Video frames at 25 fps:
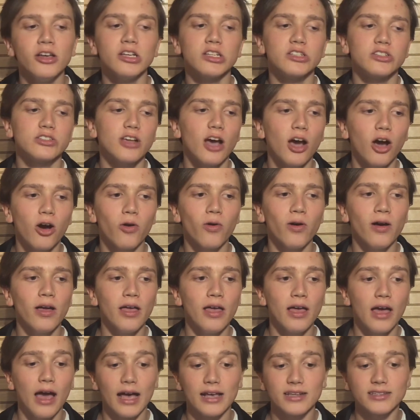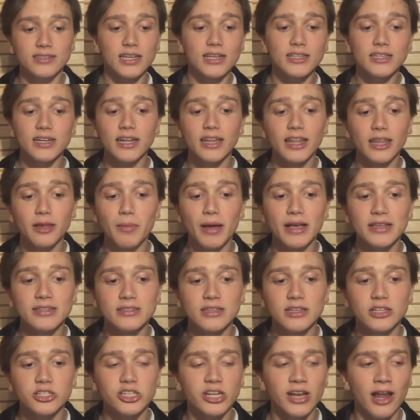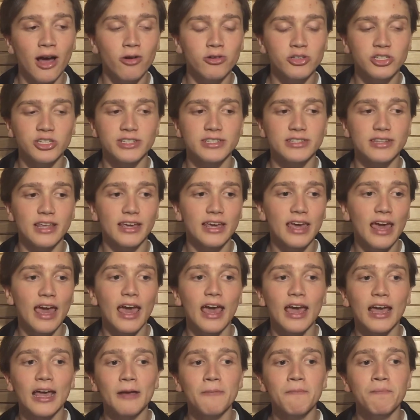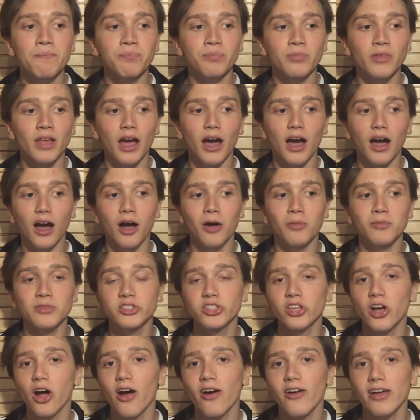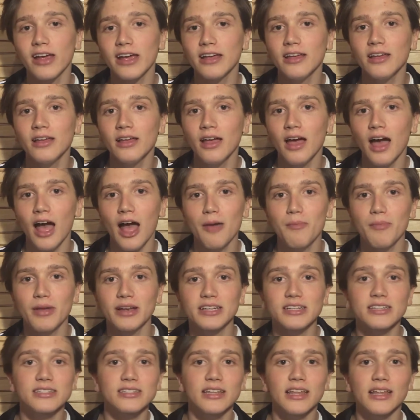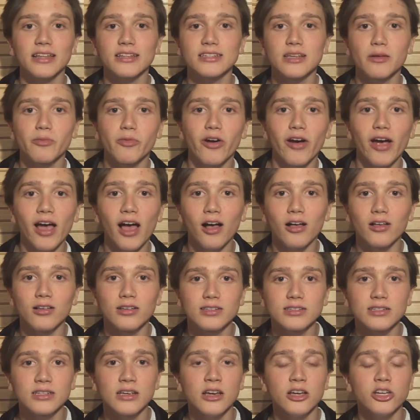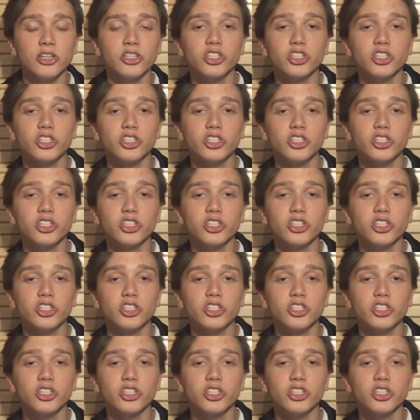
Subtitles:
So I sent another message and I was just like, hey, sorry, I meant to send it somewhere else.